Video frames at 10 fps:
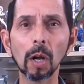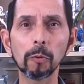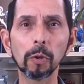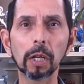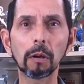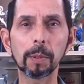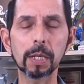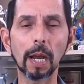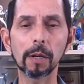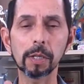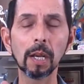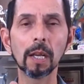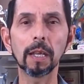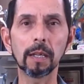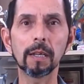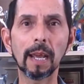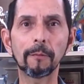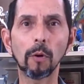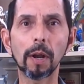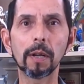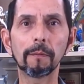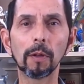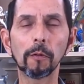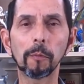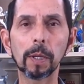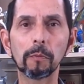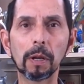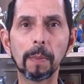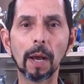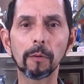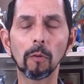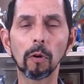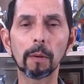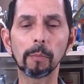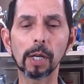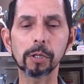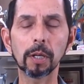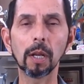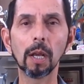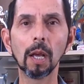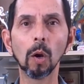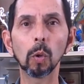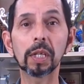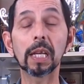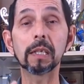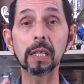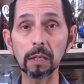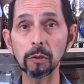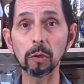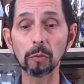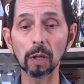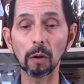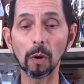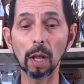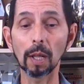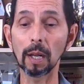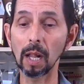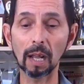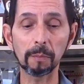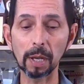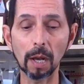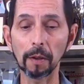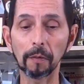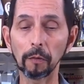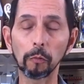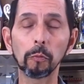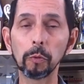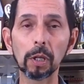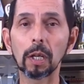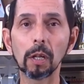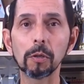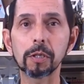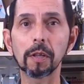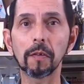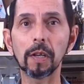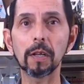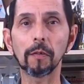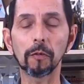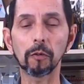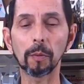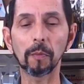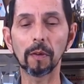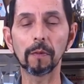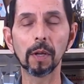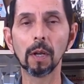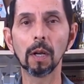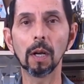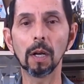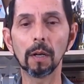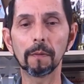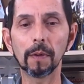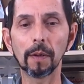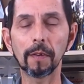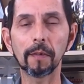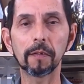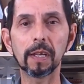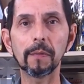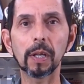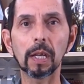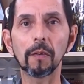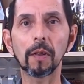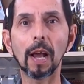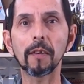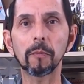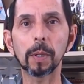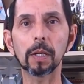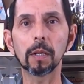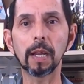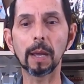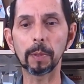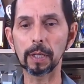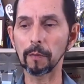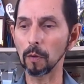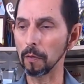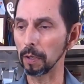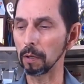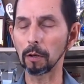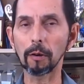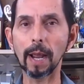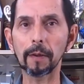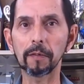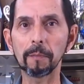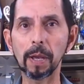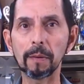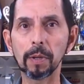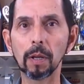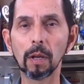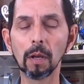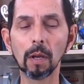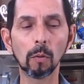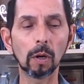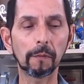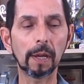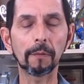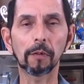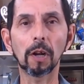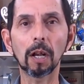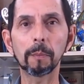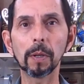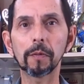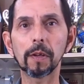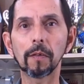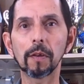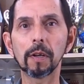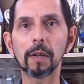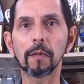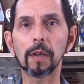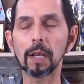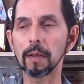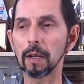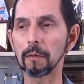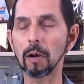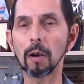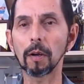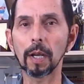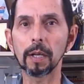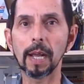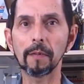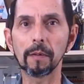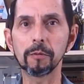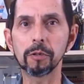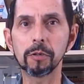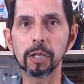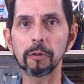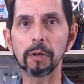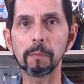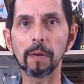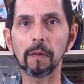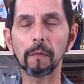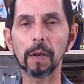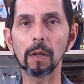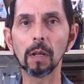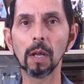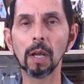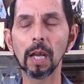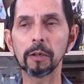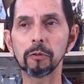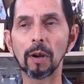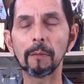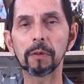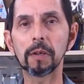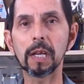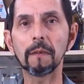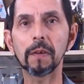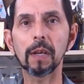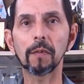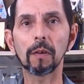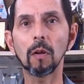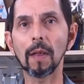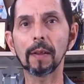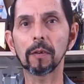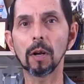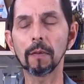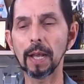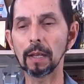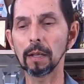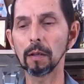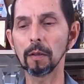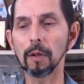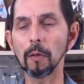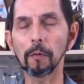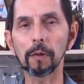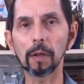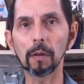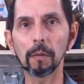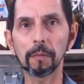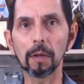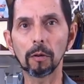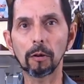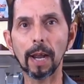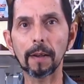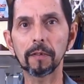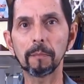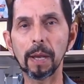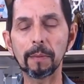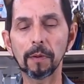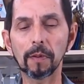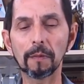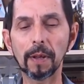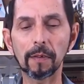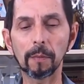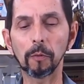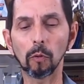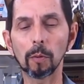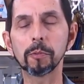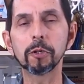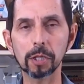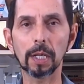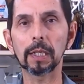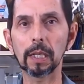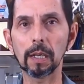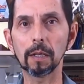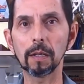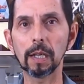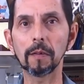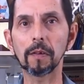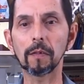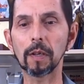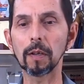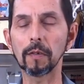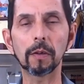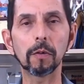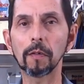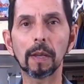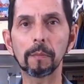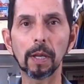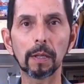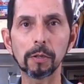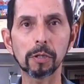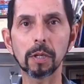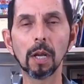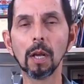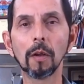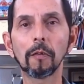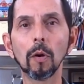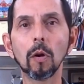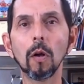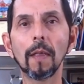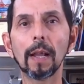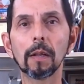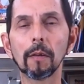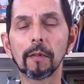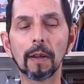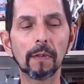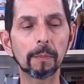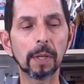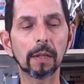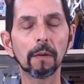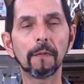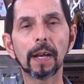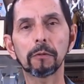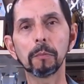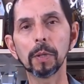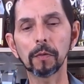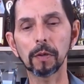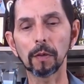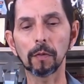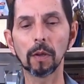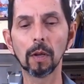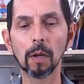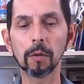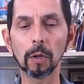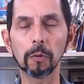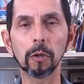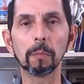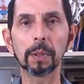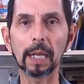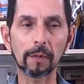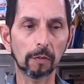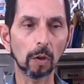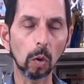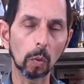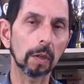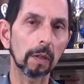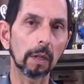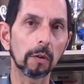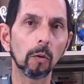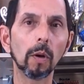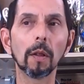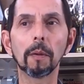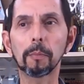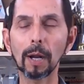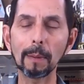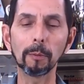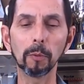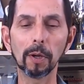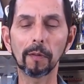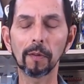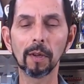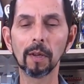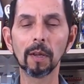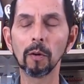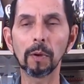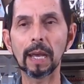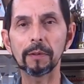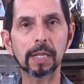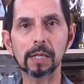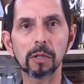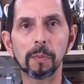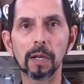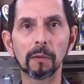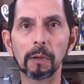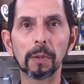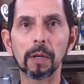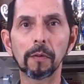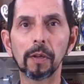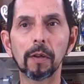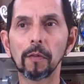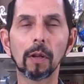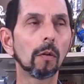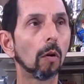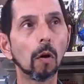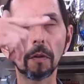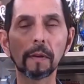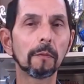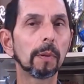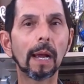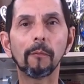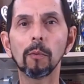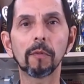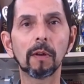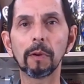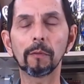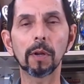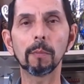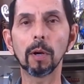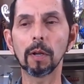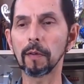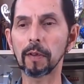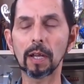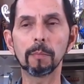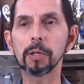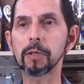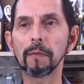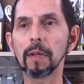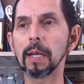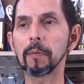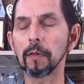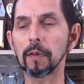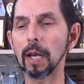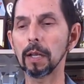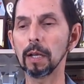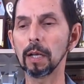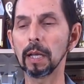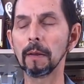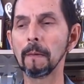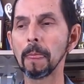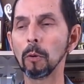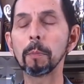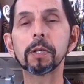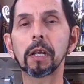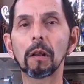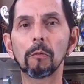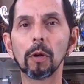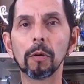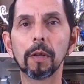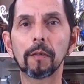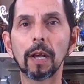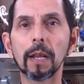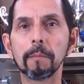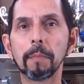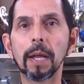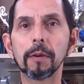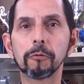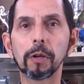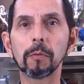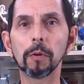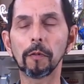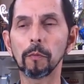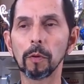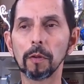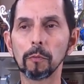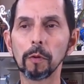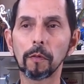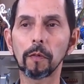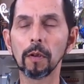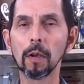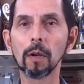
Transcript: on really grippy tires, they didn't have quite enough low speed rebound or compression. What they did do really well, and I'll be honest, it was really close to the Zetas in terms of sensitivity, is the high speed damping. That's all the little cracks in the pavement, where if you have the stock Bilsteins in an NC, the car kind of has a jittery, busy feel. You drive with the DFEs and all that's gone. All those little cracks in the pavement and stuff, that's absorbed just like the NC Zetas. They do the same thing. They just soak all that little stuff up that the factory Bilsteins don't do. But that's the only thing they do well. The problem was, we have a test loop here that we run our Zetas on all the different platforms that we run them on. It's got a bunch of lips. It's got one particular road. It's got embedded tree roots where the roots